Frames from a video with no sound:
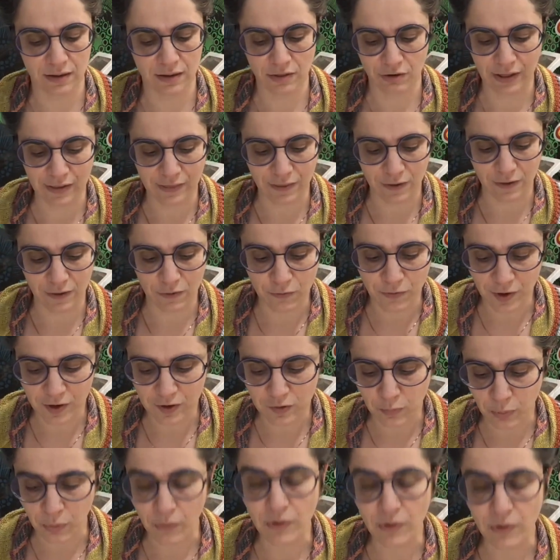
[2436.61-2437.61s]
they're like these
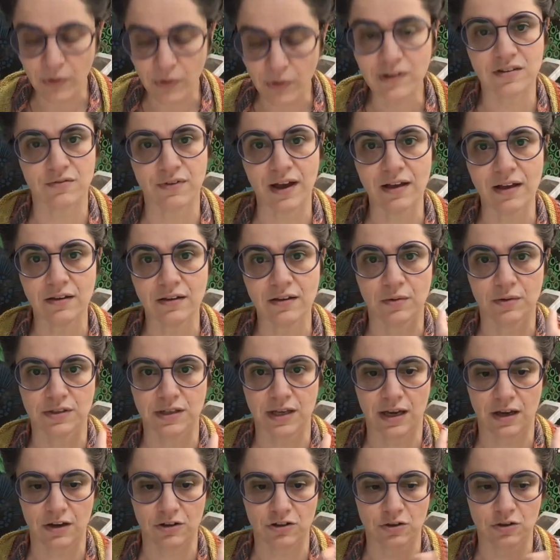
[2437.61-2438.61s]
fixed points of
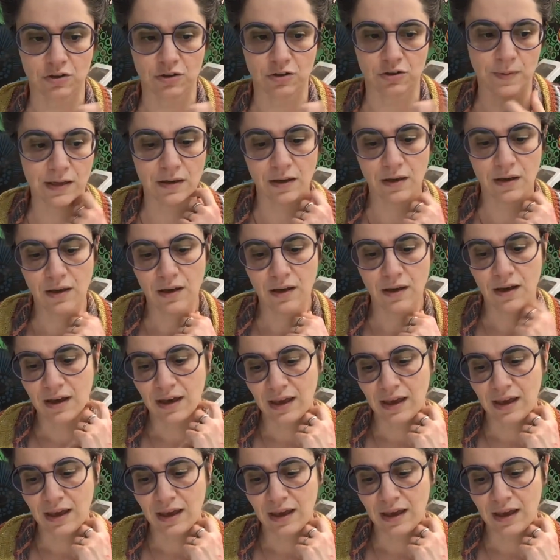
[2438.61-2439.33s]
value attachment.